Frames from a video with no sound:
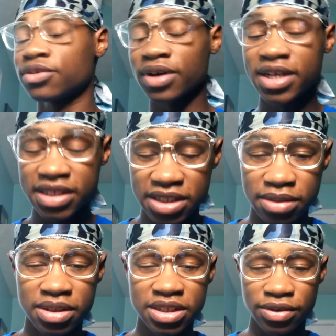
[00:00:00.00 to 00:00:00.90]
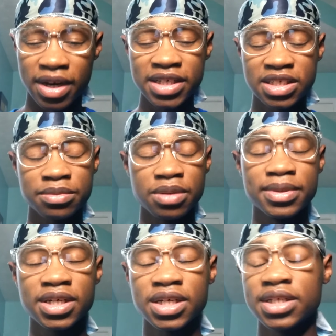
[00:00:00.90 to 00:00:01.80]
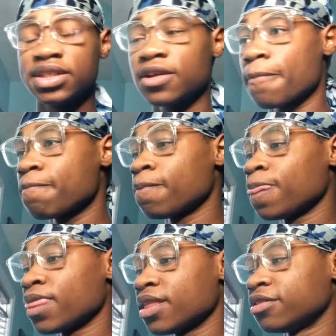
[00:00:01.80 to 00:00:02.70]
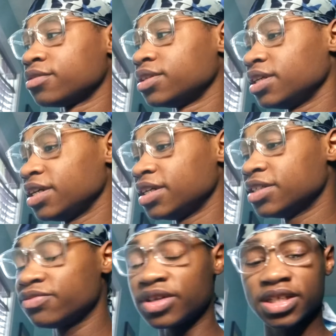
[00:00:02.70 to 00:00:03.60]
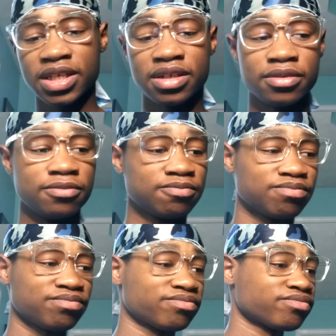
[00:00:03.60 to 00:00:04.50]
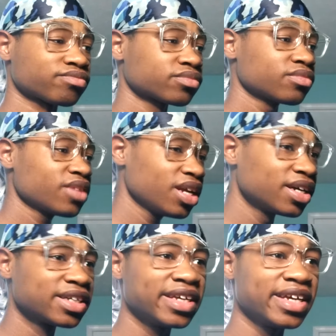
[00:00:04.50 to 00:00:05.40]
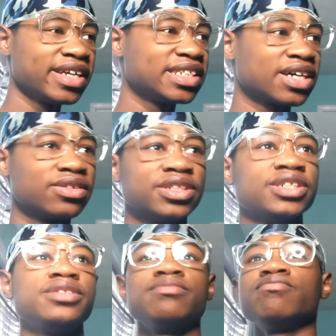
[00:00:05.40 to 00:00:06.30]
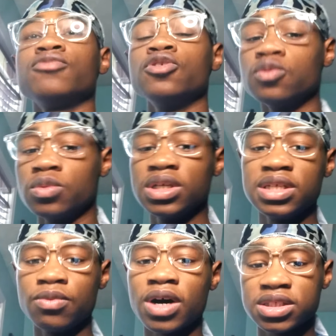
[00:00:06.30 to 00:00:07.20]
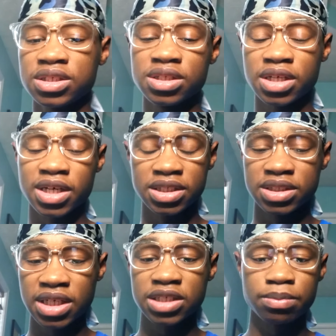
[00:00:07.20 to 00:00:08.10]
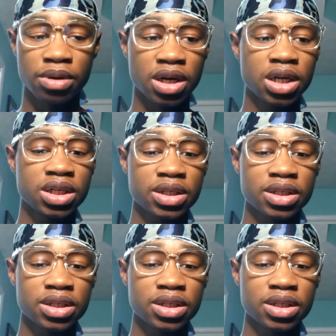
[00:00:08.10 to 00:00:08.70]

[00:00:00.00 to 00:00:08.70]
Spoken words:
crazy. It's crazy to me because it's fucking kids out here who really watch Lil Nas X, bro.